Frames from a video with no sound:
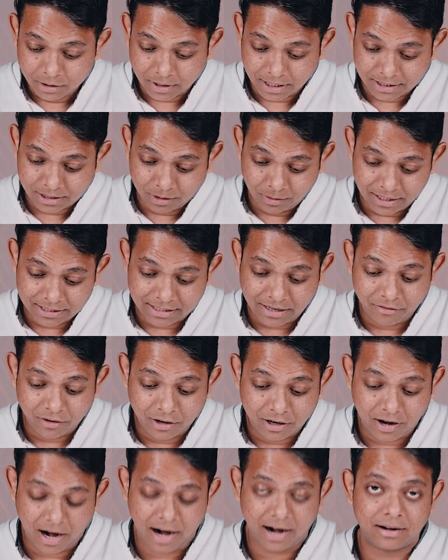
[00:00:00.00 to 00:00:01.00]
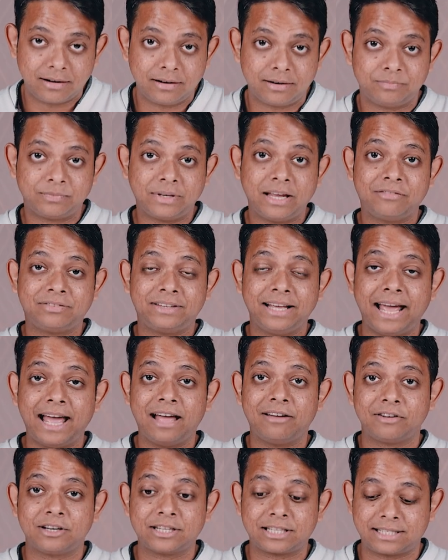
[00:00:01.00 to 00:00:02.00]
So as soon as Evergrande, if they
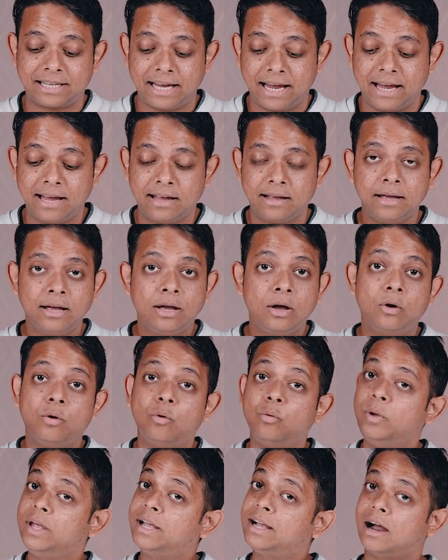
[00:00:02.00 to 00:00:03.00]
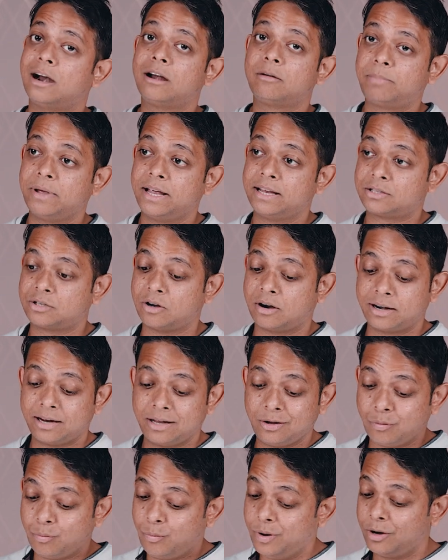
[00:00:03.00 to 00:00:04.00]
ever say, we can't pay,
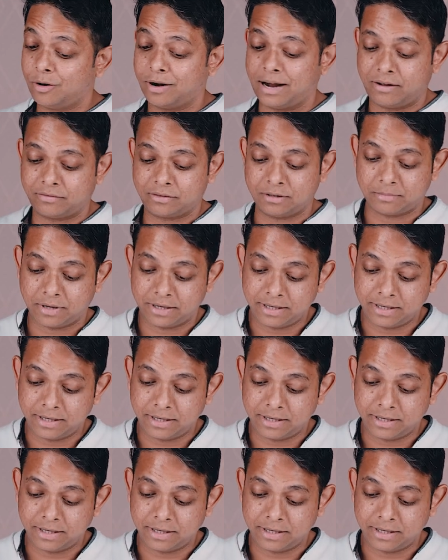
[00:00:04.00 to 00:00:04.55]
sorry, we don't have the